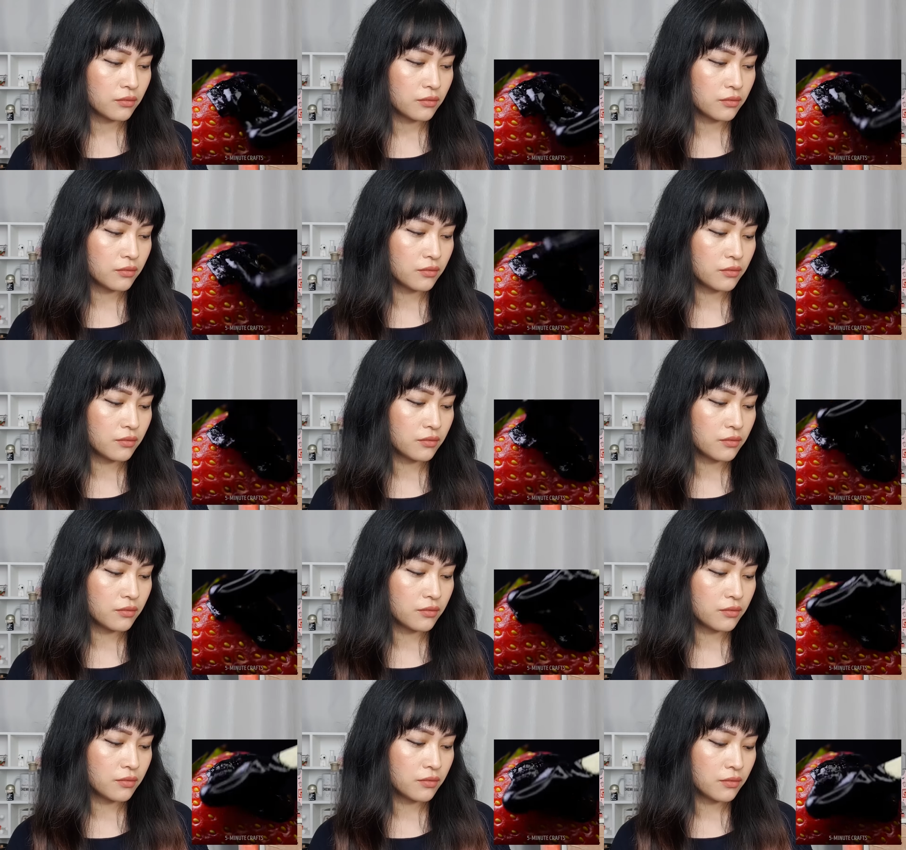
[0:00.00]

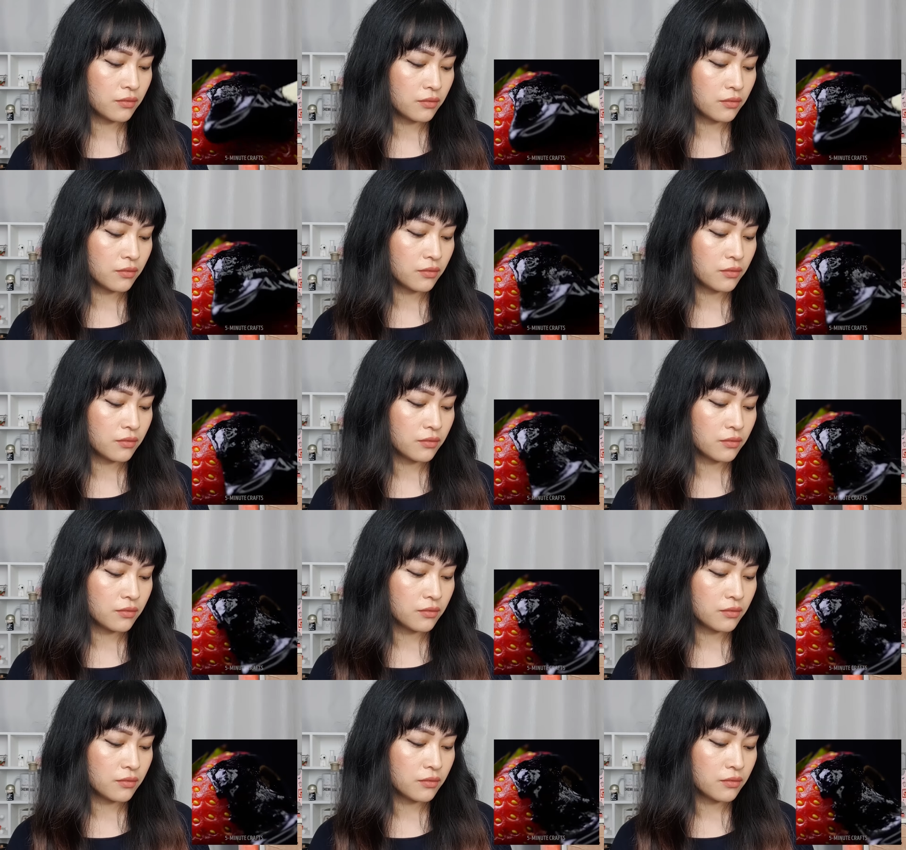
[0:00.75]

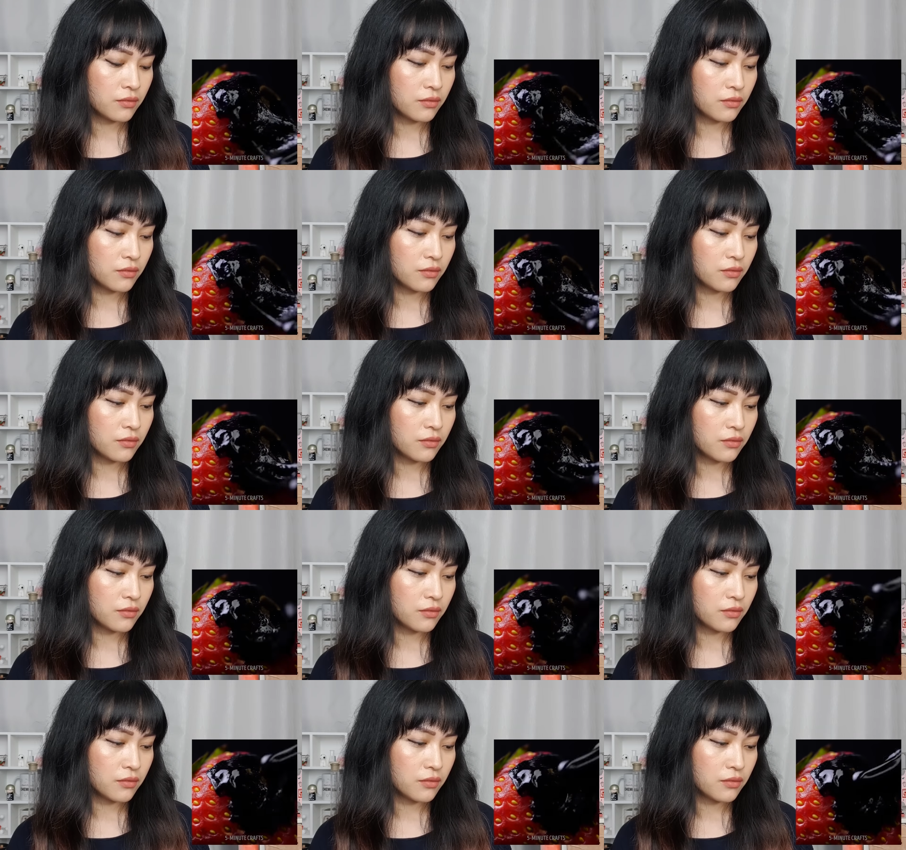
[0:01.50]

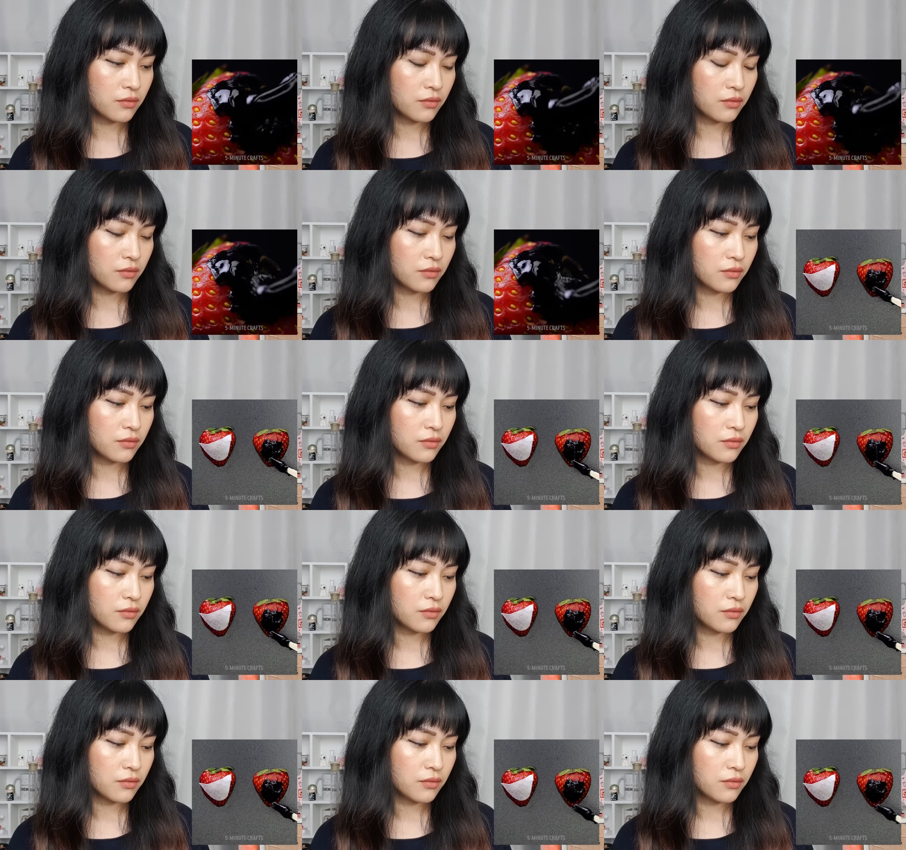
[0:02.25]

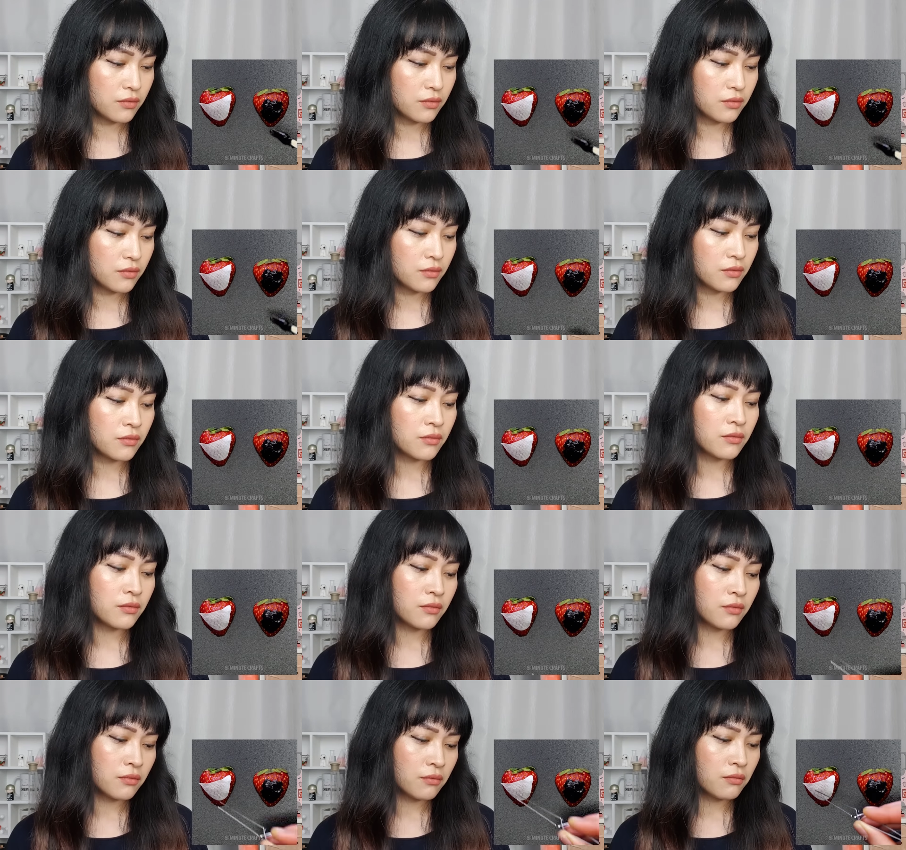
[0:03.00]

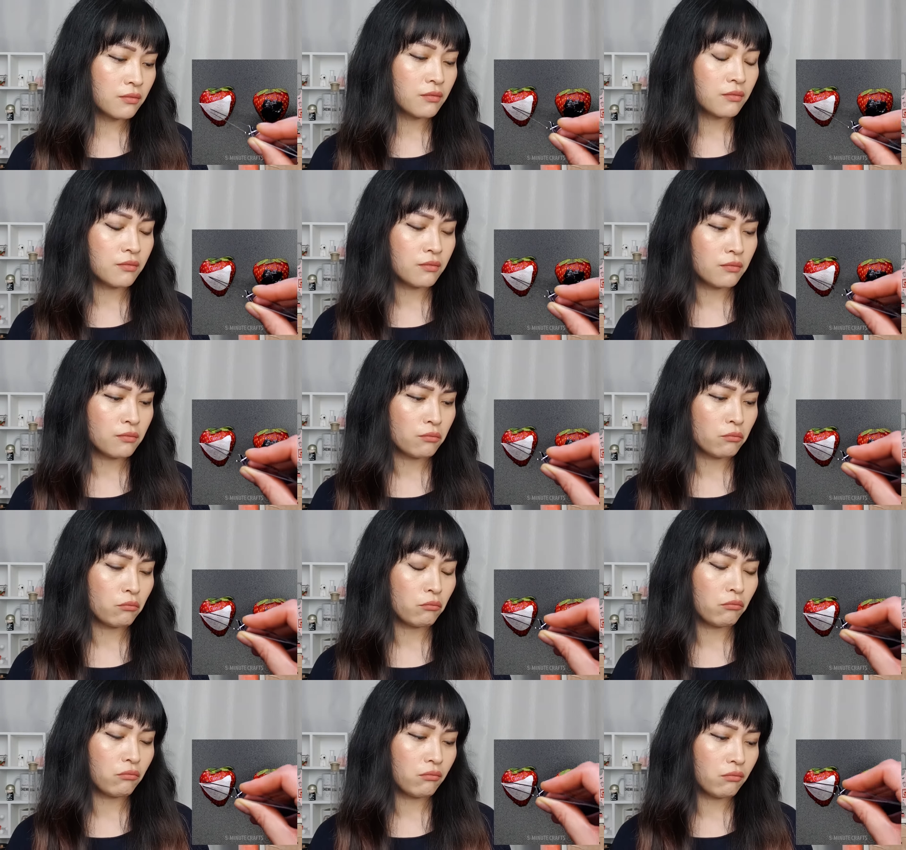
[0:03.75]

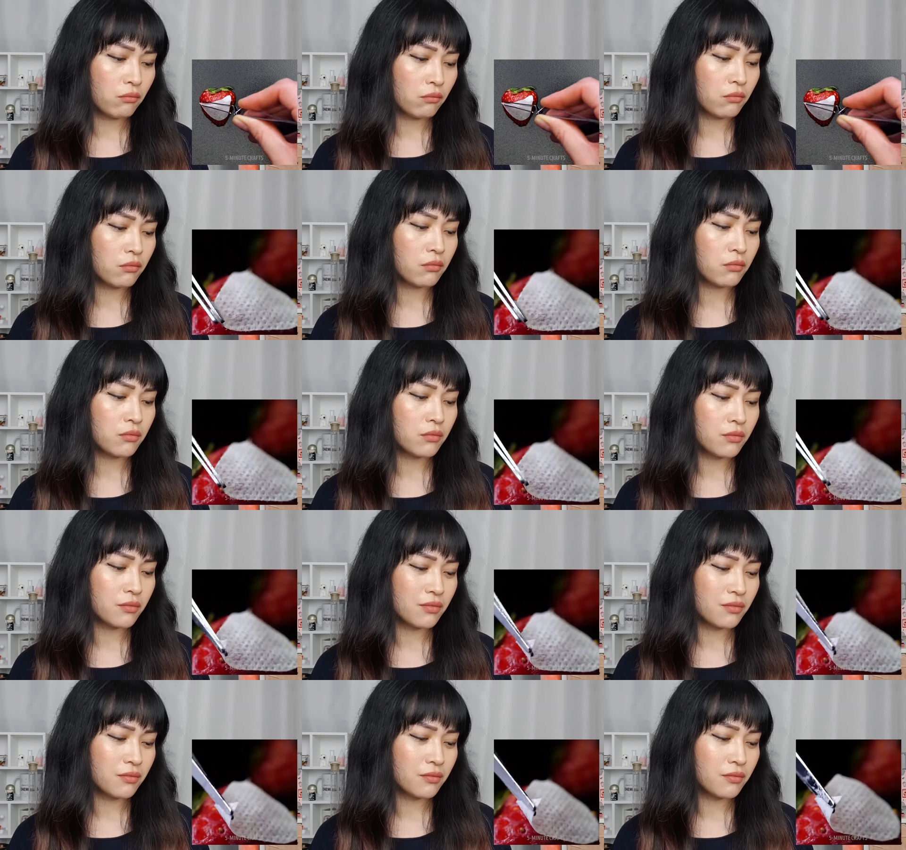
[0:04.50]

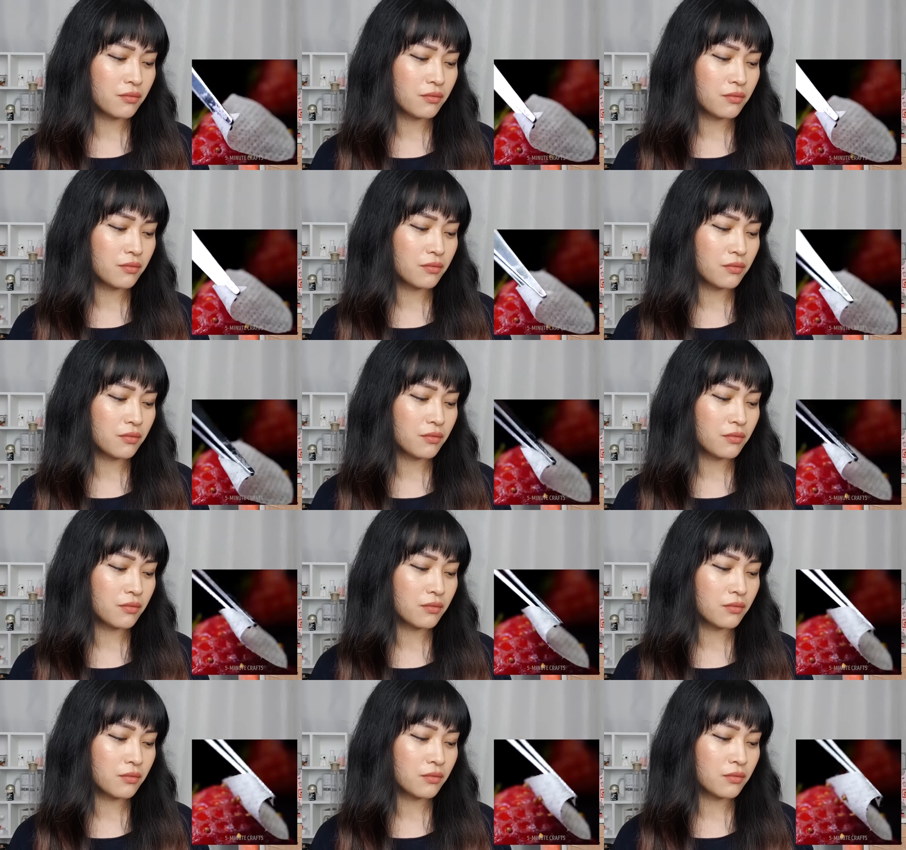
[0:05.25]

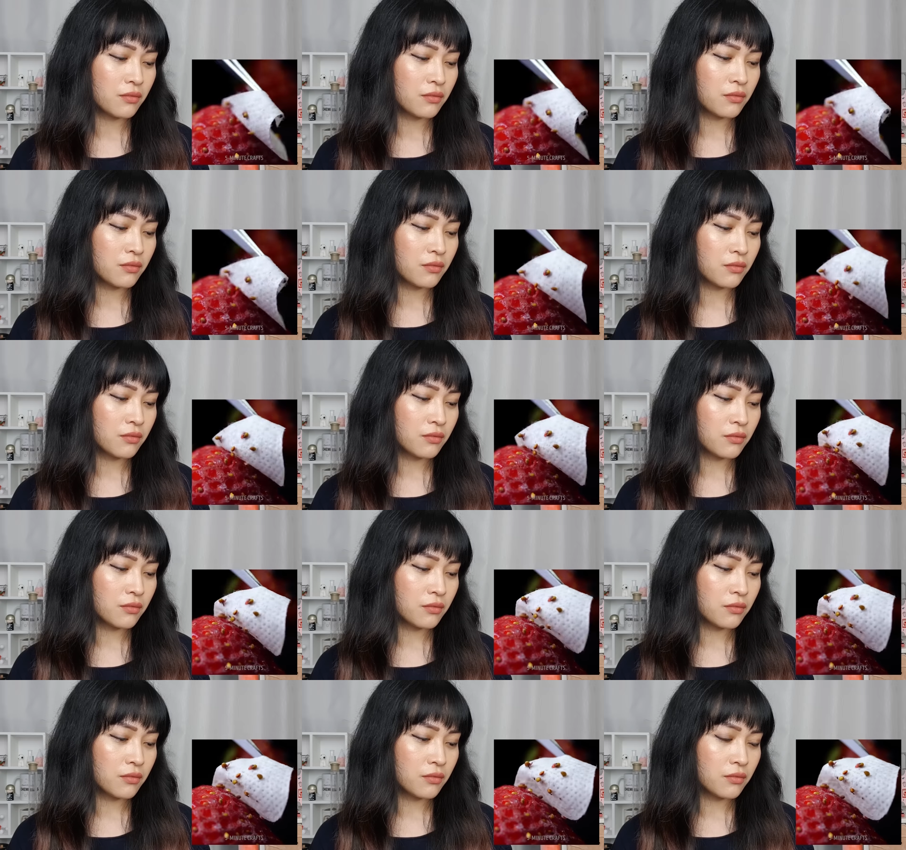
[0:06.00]

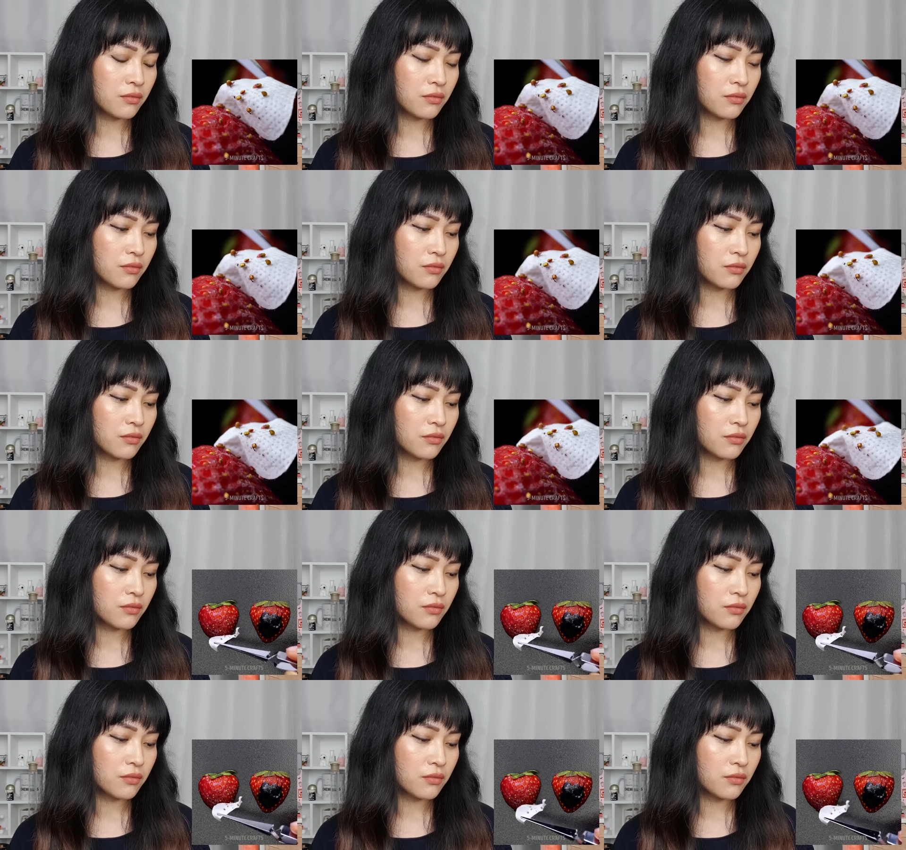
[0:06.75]

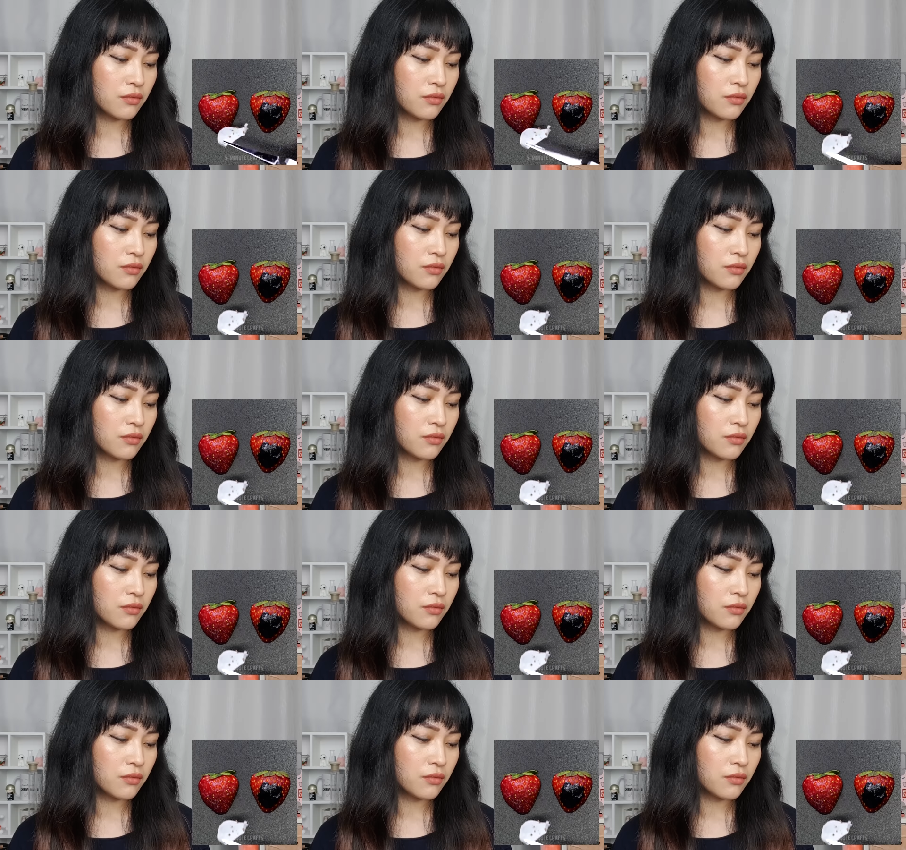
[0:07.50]
[no speech]